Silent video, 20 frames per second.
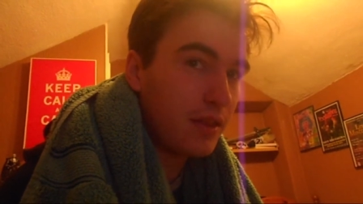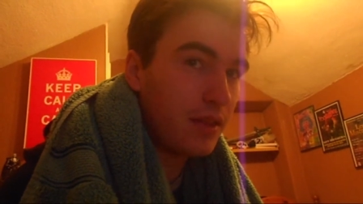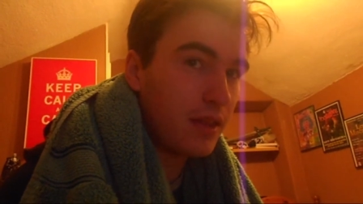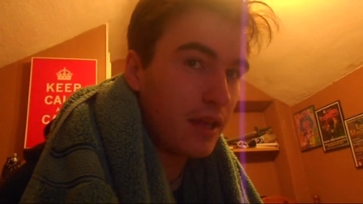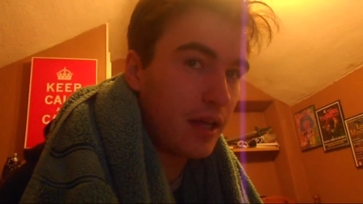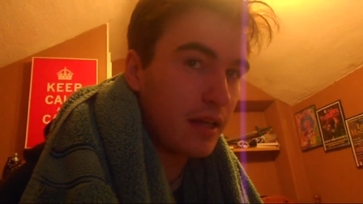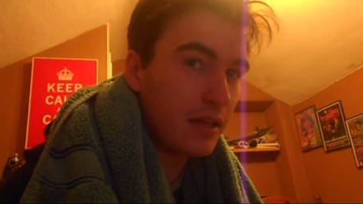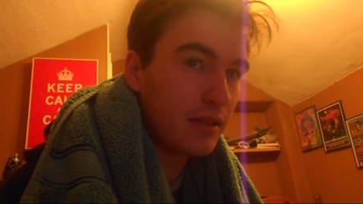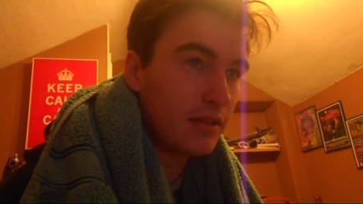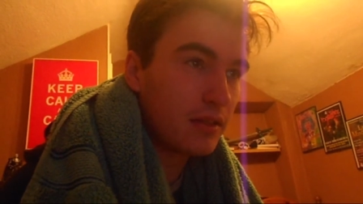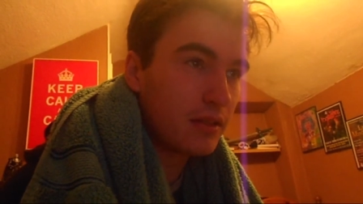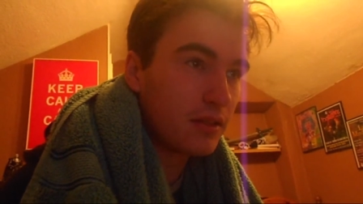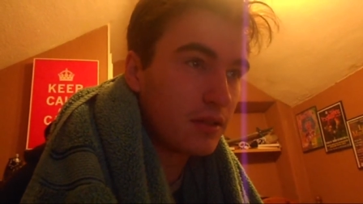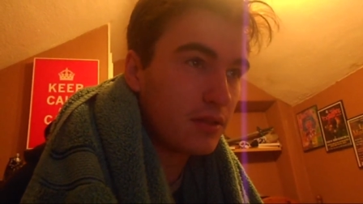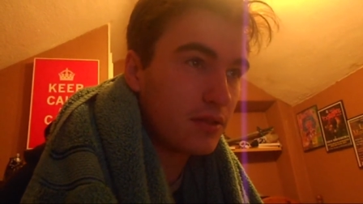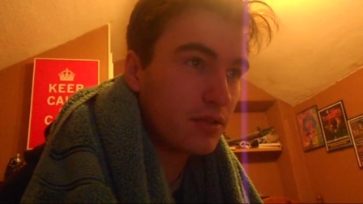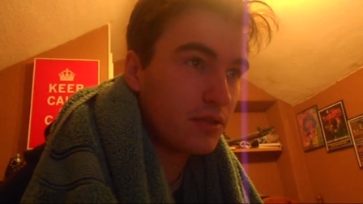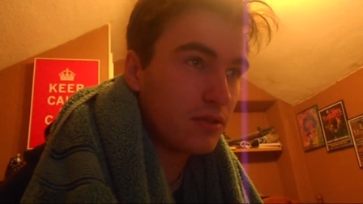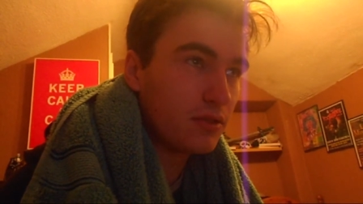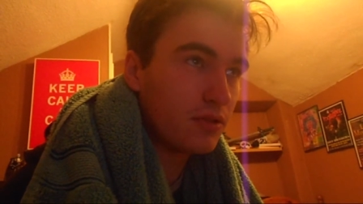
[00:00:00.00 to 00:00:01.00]
Then
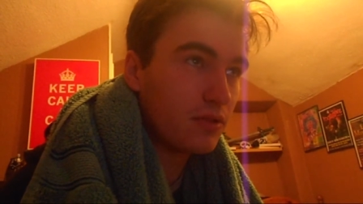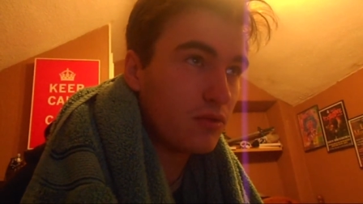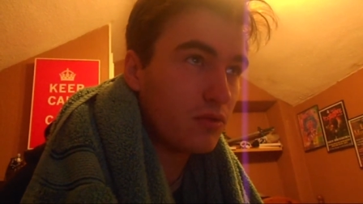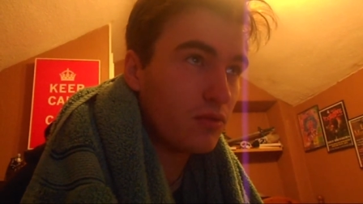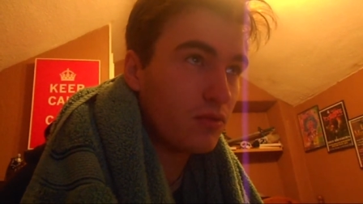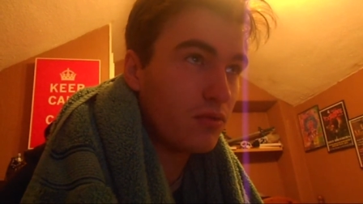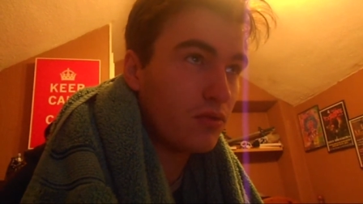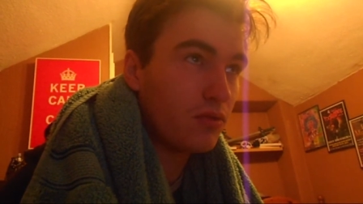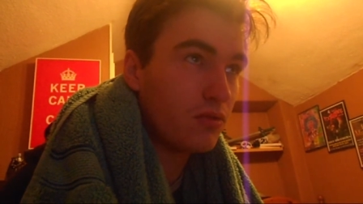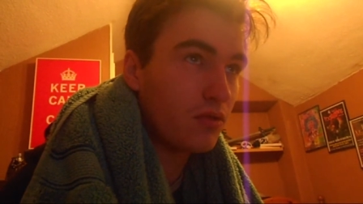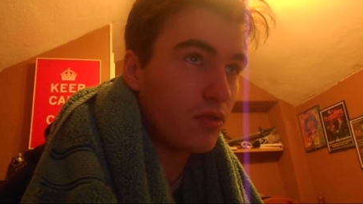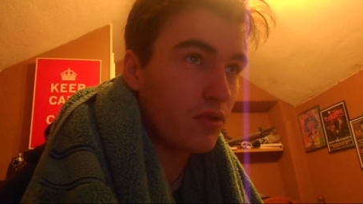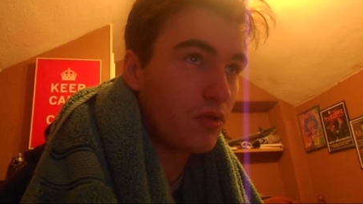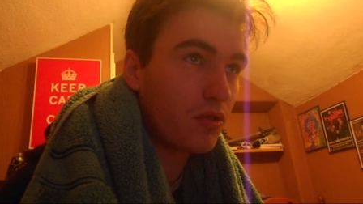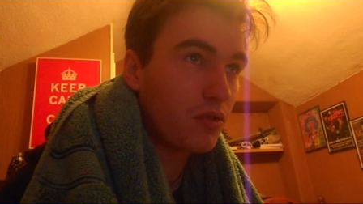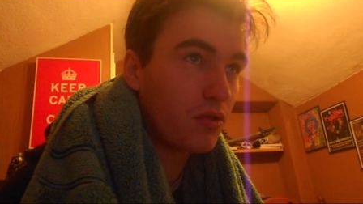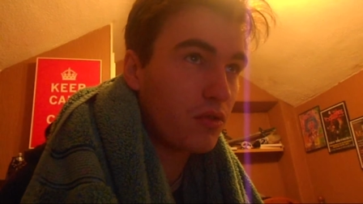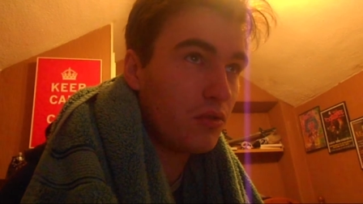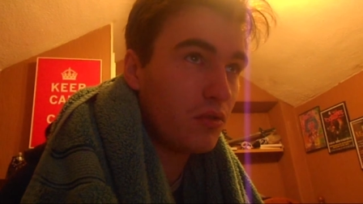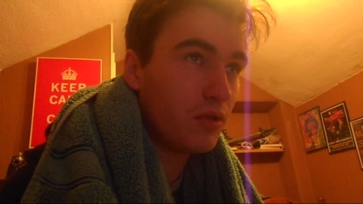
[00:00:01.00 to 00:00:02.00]
go
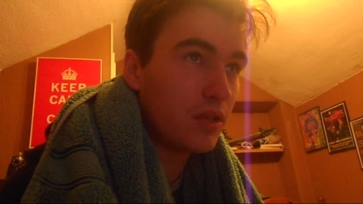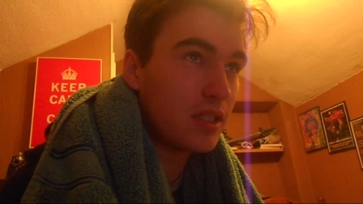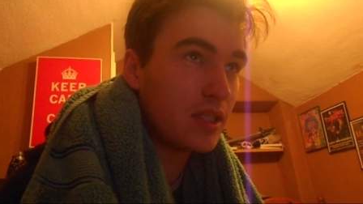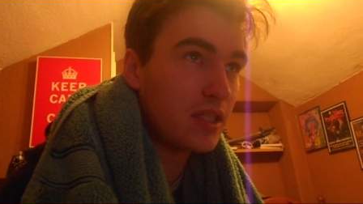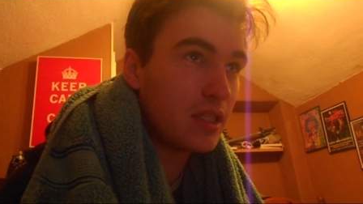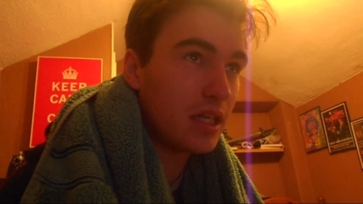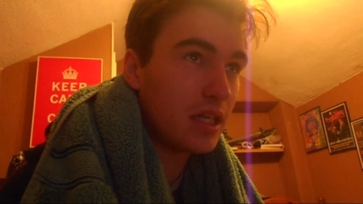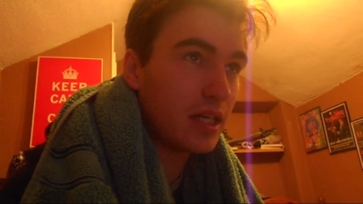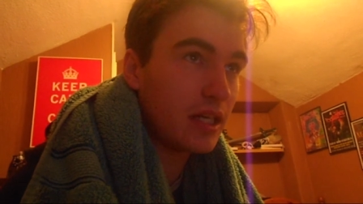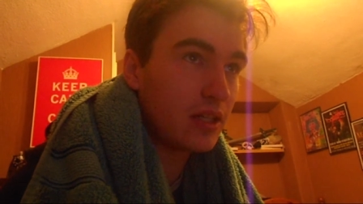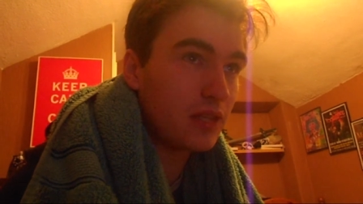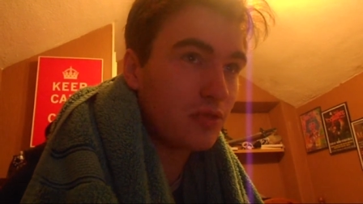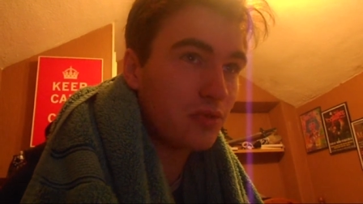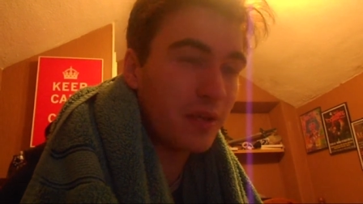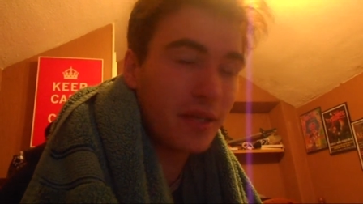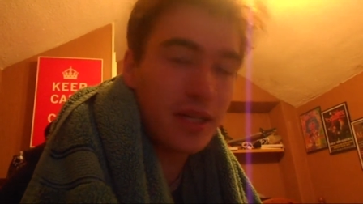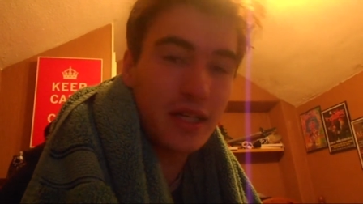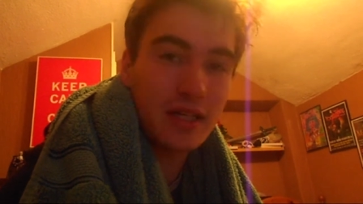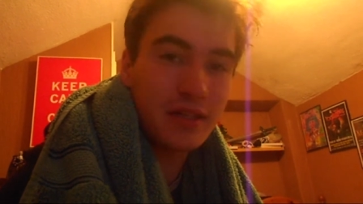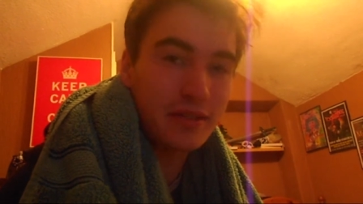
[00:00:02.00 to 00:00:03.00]
through this day as
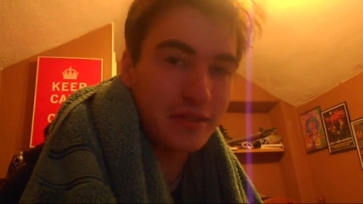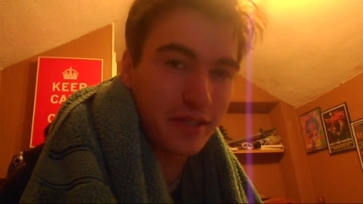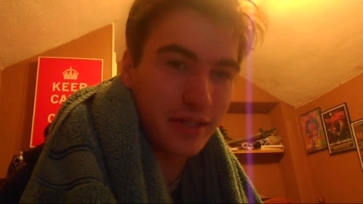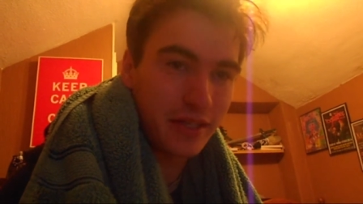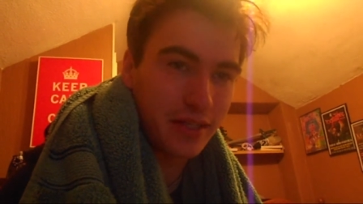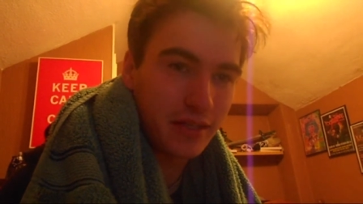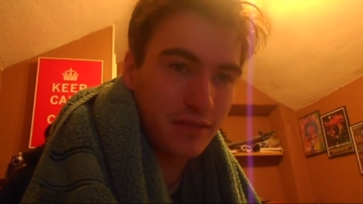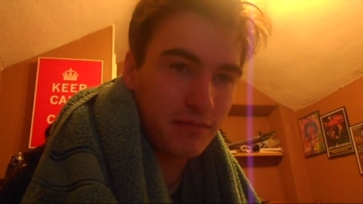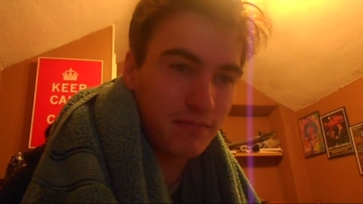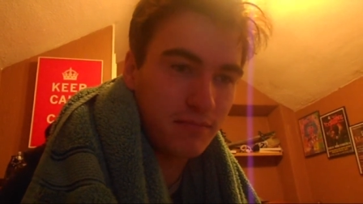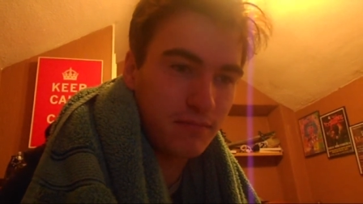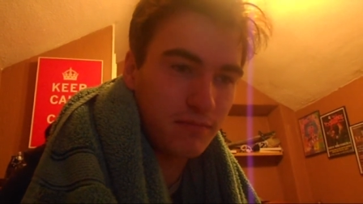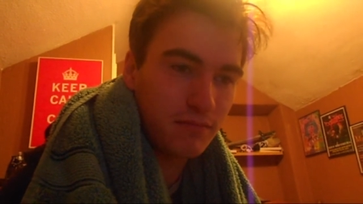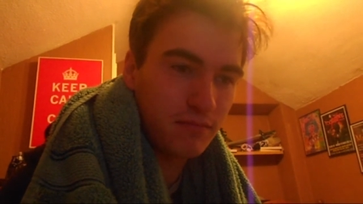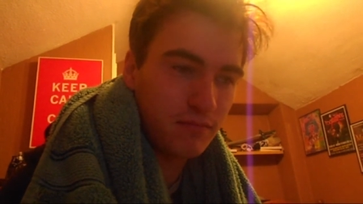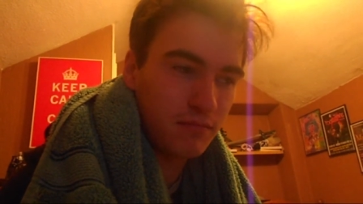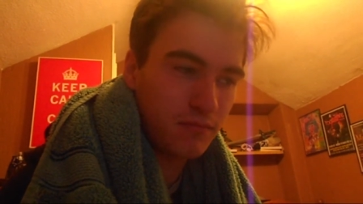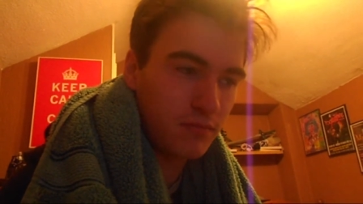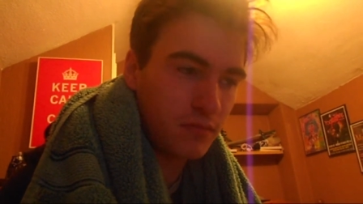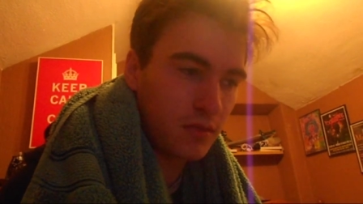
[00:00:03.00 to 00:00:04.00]
quickly as I can,
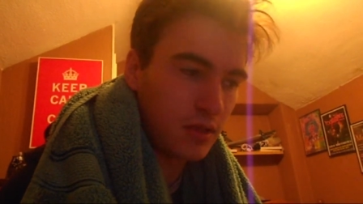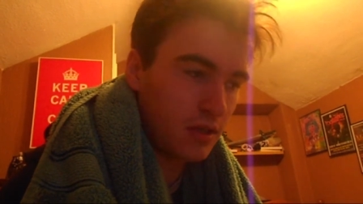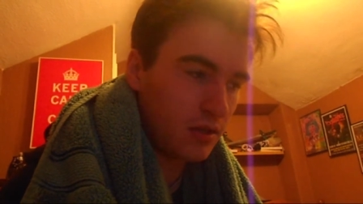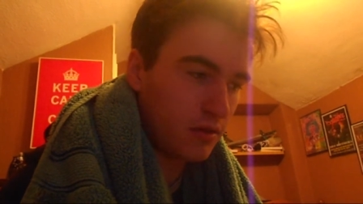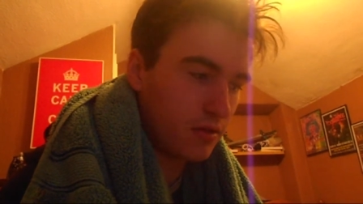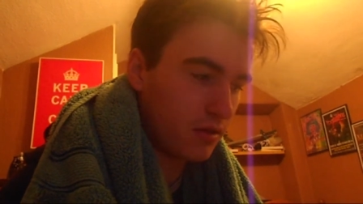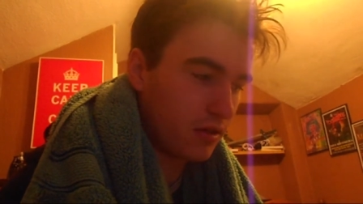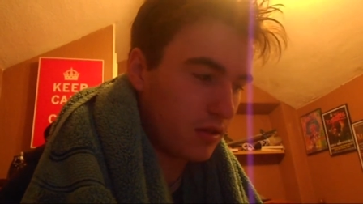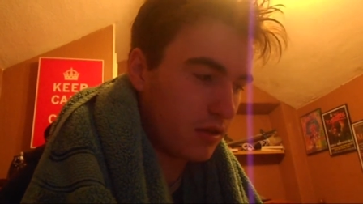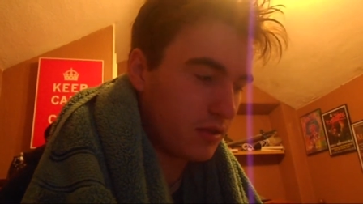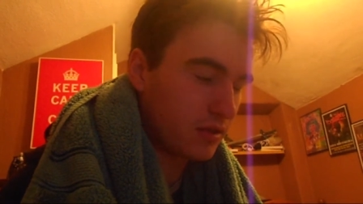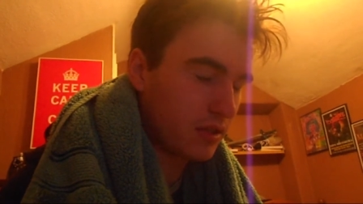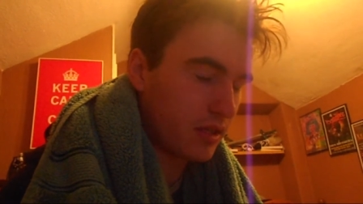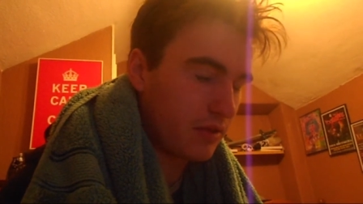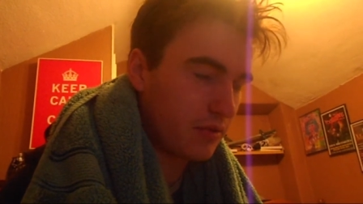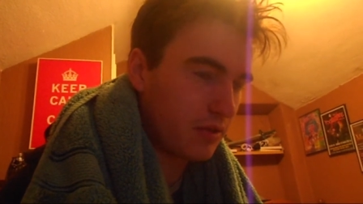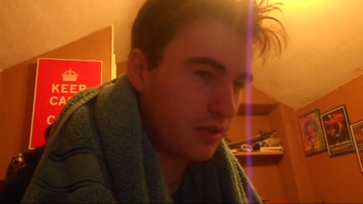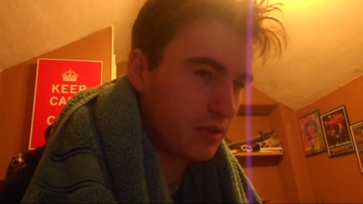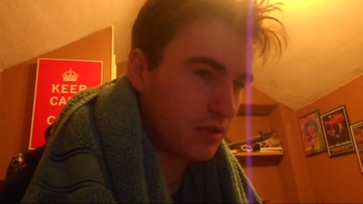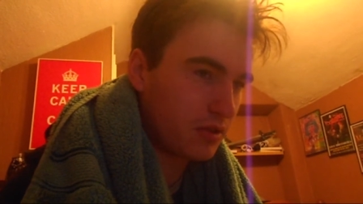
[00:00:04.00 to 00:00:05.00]
because I
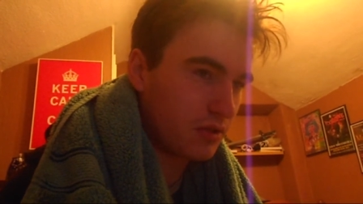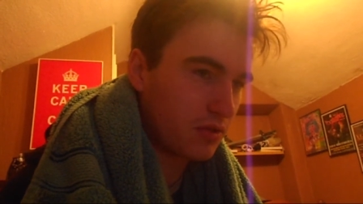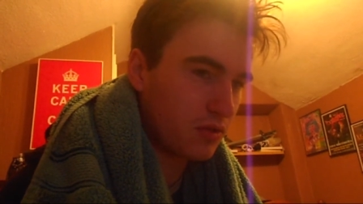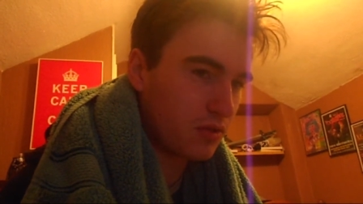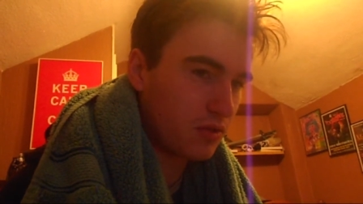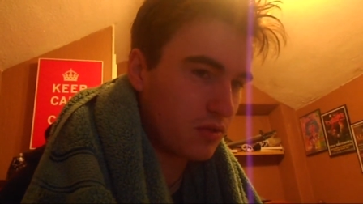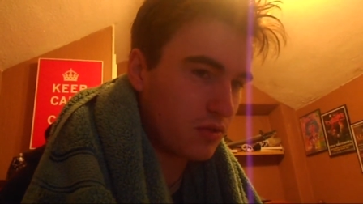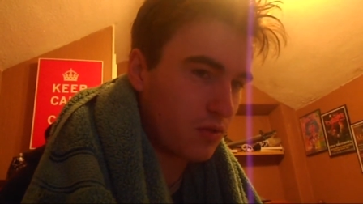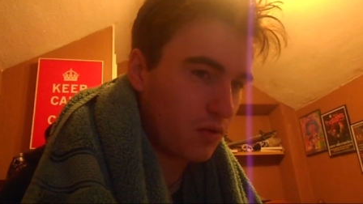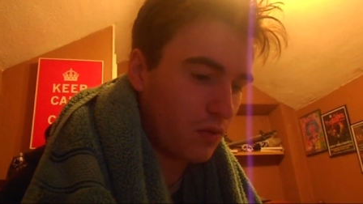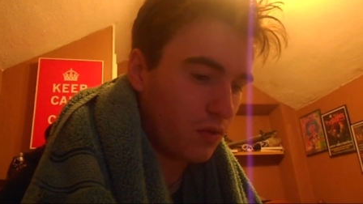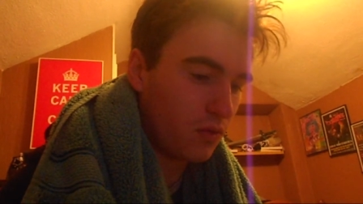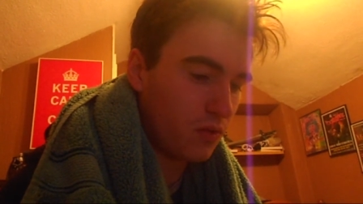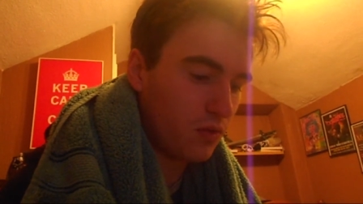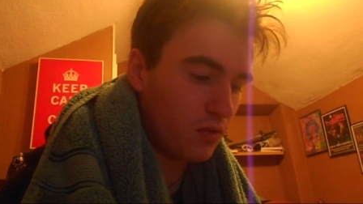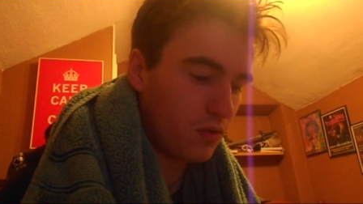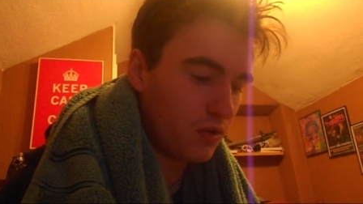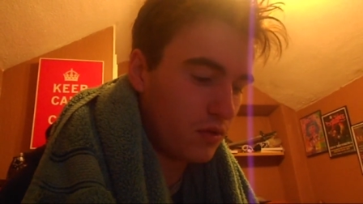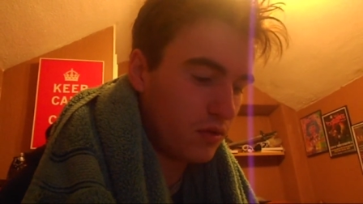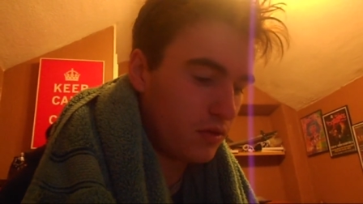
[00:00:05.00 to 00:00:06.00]
want to just go